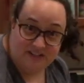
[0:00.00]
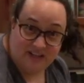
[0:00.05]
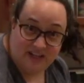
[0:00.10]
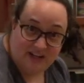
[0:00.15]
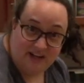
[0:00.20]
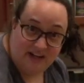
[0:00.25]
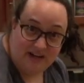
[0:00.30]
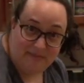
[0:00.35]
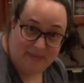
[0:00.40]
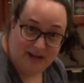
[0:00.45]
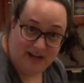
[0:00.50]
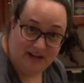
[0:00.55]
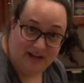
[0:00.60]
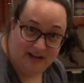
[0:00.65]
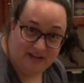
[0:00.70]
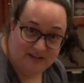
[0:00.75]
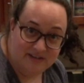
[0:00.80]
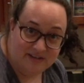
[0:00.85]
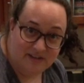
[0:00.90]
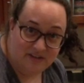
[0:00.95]
that I
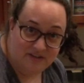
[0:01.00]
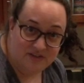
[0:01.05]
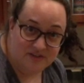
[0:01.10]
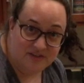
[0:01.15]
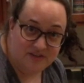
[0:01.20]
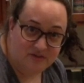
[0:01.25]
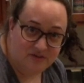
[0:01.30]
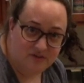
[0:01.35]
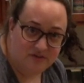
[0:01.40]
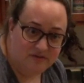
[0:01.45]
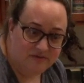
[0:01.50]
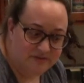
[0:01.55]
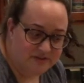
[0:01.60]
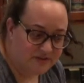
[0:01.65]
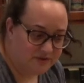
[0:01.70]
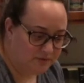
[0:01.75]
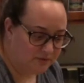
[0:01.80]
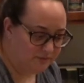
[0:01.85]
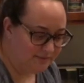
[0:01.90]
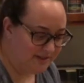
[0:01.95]
made is on the stove.
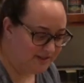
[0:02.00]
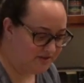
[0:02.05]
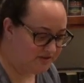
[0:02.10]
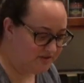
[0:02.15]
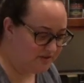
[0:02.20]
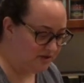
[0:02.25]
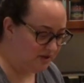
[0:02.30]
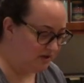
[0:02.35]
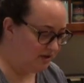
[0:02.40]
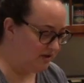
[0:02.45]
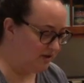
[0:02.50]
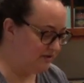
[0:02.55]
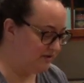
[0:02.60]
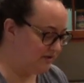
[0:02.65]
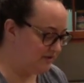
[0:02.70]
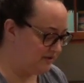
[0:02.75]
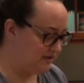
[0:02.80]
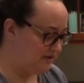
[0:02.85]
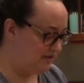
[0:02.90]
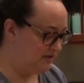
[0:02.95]
It's homemade
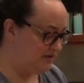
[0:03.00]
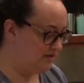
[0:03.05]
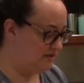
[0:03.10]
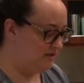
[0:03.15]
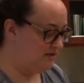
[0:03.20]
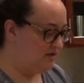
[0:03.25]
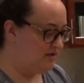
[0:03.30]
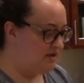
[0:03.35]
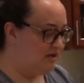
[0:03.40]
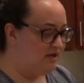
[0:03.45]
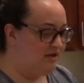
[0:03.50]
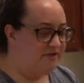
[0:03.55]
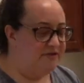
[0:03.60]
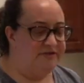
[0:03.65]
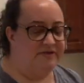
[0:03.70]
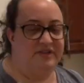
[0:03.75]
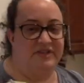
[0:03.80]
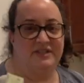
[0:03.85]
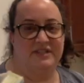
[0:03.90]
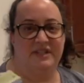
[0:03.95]
sauce.
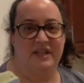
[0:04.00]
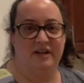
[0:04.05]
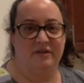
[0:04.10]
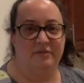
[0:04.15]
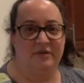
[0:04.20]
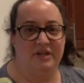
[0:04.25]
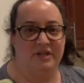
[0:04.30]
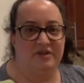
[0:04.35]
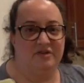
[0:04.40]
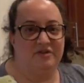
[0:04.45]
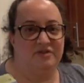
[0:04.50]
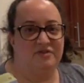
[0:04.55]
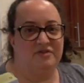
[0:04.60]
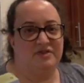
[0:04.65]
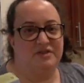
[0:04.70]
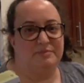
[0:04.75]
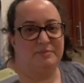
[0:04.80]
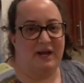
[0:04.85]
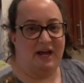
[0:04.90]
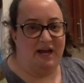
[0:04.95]
The reason that we
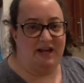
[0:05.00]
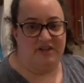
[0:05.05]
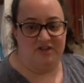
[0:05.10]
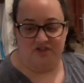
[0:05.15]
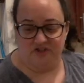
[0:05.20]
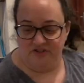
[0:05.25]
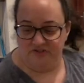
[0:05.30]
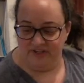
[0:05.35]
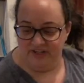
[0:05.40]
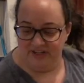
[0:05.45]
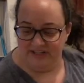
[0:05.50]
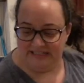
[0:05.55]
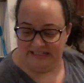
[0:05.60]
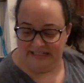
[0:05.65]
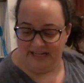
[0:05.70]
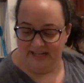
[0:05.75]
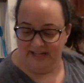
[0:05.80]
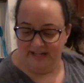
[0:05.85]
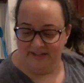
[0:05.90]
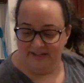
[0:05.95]
use pasture-raised
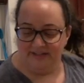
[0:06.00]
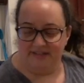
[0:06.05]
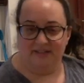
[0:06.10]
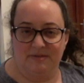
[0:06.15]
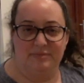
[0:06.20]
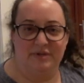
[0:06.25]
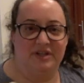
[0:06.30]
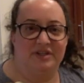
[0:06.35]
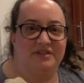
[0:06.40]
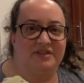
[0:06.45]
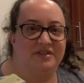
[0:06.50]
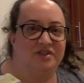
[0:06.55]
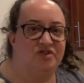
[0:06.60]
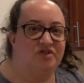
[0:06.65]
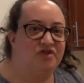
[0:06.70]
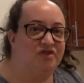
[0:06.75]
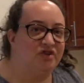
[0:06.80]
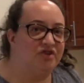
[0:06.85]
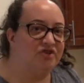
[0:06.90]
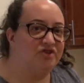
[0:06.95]
eggs because the
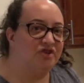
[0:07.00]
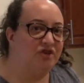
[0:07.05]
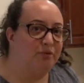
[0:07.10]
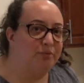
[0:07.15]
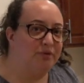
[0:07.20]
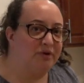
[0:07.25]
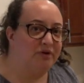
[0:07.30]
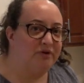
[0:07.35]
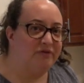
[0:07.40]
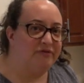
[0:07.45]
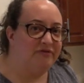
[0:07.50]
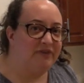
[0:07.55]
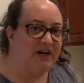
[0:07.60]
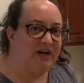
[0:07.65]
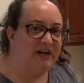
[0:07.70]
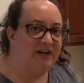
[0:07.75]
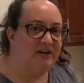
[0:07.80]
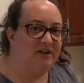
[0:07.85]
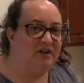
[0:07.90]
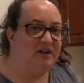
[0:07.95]
nutritional
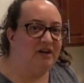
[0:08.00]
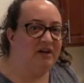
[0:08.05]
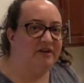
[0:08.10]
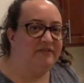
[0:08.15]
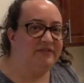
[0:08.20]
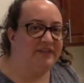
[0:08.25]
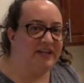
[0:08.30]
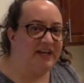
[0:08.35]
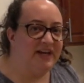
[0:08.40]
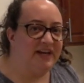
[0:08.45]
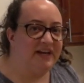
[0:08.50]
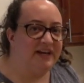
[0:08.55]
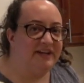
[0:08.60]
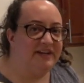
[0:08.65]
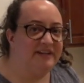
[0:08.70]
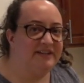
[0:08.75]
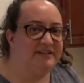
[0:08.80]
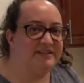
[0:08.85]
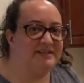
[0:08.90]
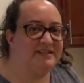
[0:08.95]
profile of the
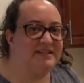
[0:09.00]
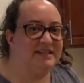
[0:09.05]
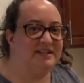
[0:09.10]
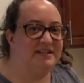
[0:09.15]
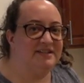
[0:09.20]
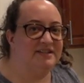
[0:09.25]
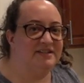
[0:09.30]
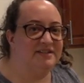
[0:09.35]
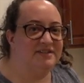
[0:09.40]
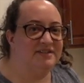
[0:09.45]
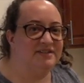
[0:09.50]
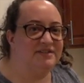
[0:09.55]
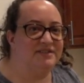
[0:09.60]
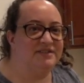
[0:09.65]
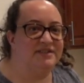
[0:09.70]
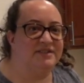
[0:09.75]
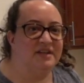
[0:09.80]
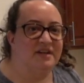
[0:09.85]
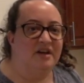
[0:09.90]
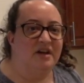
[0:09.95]
eggs
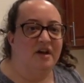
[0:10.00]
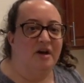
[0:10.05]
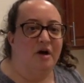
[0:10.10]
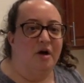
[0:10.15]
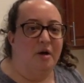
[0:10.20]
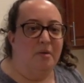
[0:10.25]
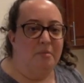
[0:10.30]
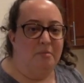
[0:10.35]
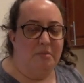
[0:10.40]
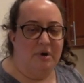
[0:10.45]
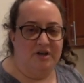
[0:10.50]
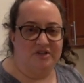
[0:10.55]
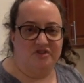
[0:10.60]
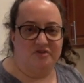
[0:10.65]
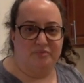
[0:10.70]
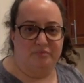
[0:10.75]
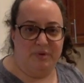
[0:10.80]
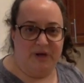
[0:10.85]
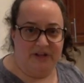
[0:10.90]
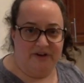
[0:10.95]
is
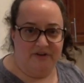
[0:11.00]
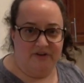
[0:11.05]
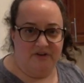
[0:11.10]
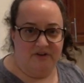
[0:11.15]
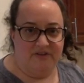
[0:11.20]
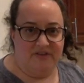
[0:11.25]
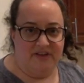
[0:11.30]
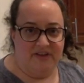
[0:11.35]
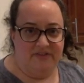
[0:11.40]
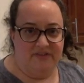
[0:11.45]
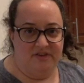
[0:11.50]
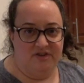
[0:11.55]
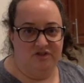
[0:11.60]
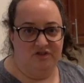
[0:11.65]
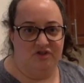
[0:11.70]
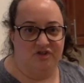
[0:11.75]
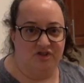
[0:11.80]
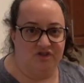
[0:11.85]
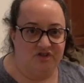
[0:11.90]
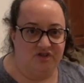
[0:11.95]
much better than the
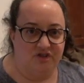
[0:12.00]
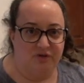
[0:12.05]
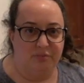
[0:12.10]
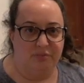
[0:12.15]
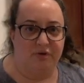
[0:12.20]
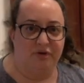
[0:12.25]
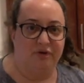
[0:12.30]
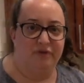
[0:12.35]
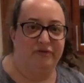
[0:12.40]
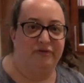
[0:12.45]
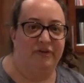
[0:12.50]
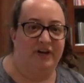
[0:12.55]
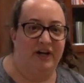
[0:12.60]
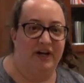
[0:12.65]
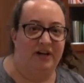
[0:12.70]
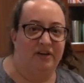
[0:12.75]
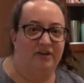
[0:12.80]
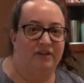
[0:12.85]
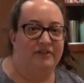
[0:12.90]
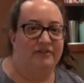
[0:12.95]
nutritional
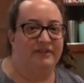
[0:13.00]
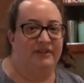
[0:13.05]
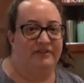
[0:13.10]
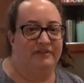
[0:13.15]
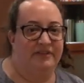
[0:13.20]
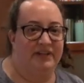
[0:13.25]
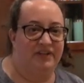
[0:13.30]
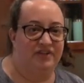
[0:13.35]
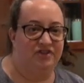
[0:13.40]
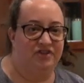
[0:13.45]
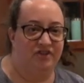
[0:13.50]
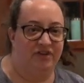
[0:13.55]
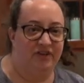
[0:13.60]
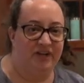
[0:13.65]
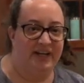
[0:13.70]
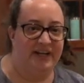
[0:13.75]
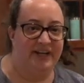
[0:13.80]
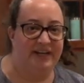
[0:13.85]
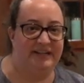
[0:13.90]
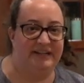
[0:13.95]
profile of conventional
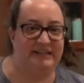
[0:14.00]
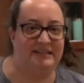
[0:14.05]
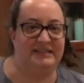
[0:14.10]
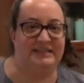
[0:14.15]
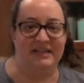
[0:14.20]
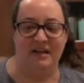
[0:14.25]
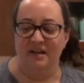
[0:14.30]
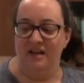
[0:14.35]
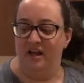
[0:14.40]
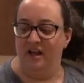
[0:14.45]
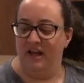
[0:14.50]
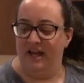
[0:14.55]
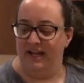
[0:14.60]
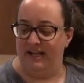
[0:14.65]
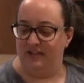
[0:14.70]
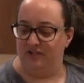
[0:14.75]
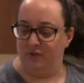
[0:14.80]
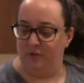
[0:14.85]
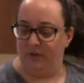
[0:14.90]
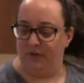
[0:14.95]
eggs.
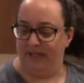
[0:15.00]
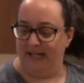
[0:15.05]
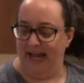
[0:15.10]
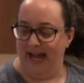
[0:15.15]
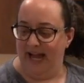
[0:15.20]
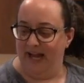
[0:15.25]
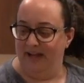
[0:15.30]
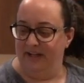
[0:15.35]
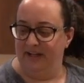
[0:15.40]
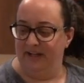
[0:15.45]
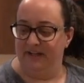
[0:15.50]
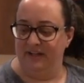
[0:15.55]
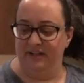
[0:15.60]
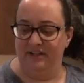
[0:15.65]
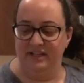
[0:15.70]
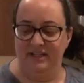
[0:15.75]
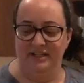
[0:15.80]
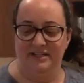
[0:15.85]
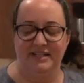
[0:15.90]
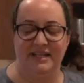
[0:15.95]
It's organic.
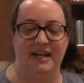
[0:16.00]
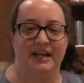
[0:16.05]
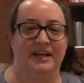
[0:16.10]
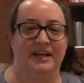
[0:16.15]
These